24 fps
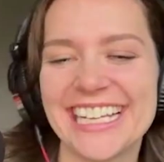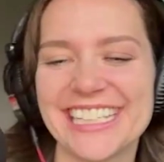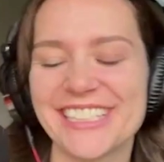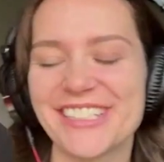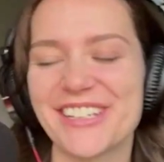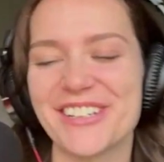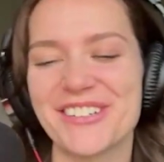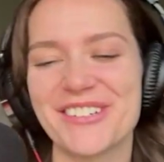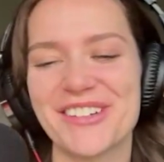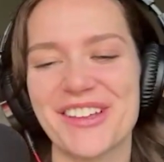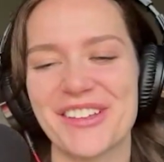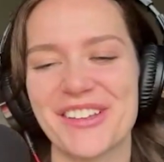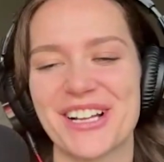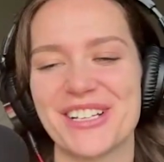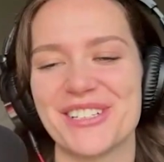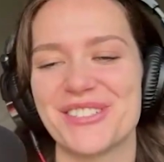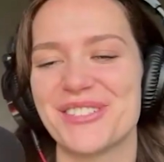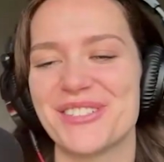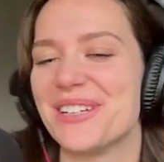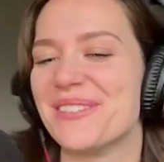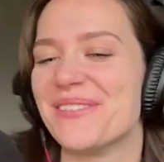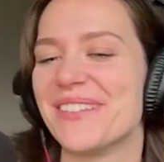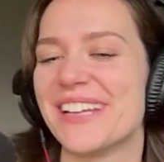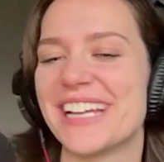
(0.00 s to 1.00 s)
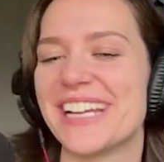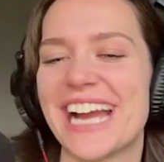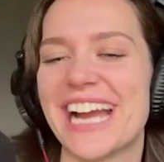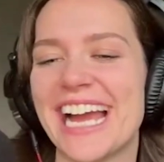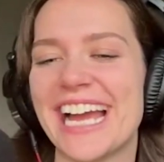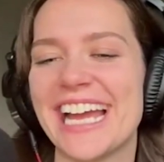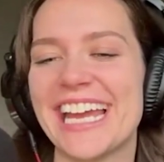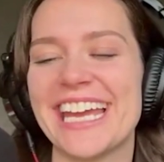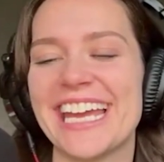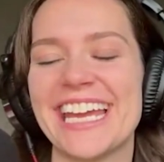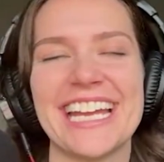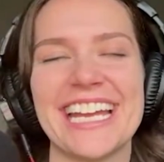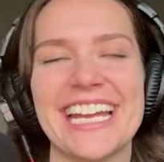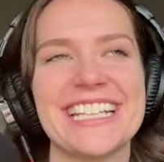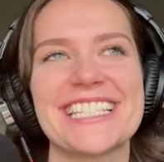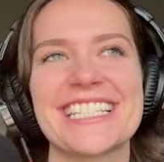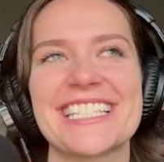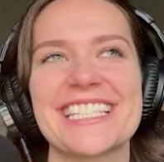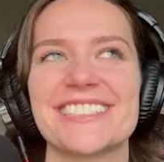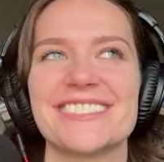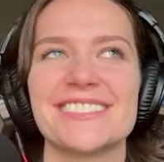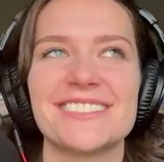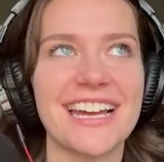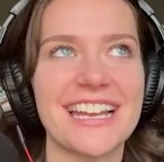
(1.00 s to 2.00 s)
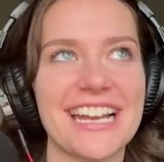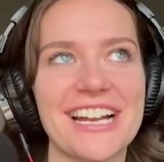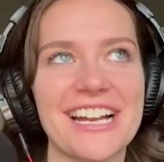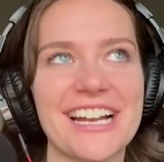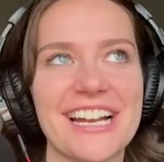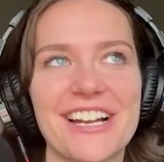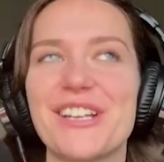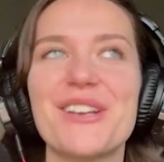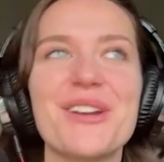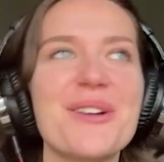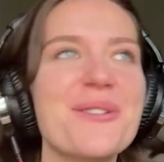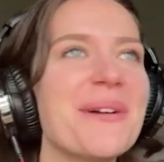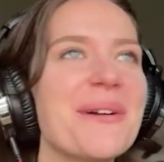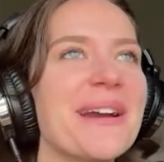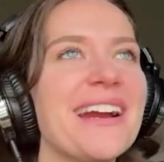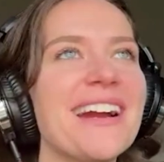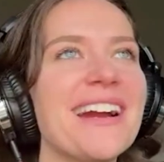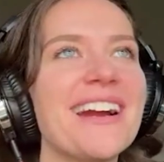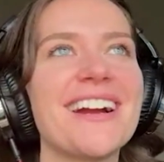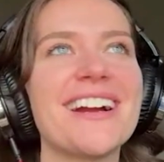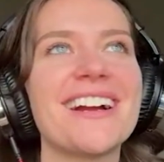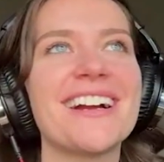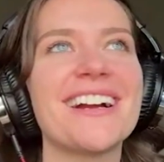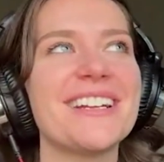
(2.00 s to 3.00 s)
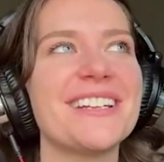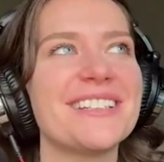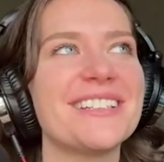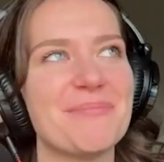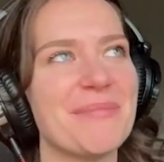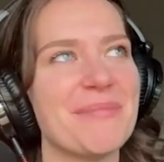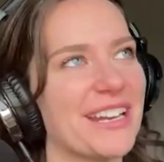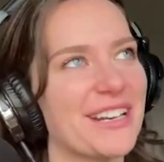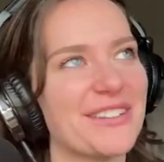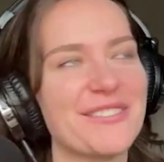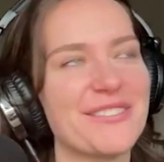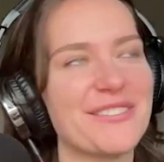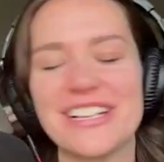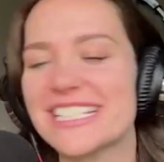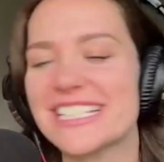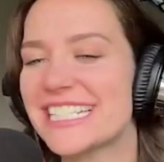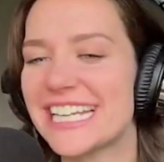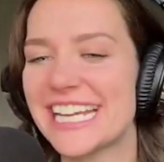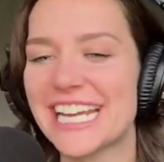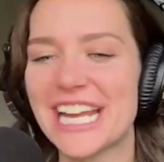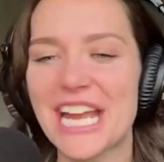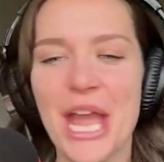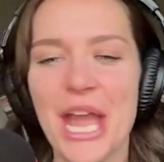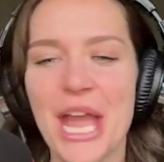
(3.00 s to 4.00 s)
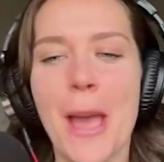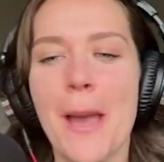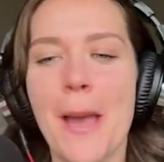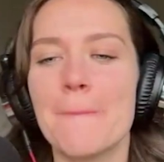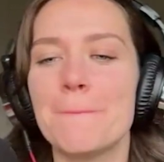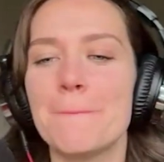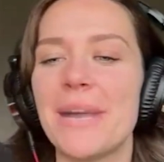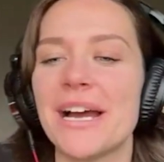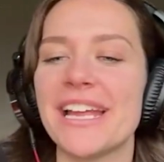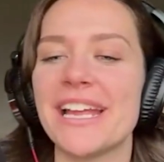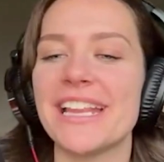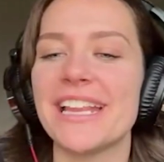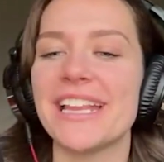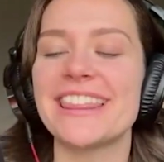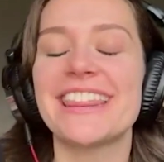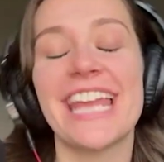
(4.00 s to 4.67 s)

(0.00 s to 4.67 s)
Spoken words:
need to go to another country. I'm like, and I already know where. I'm manifesting. But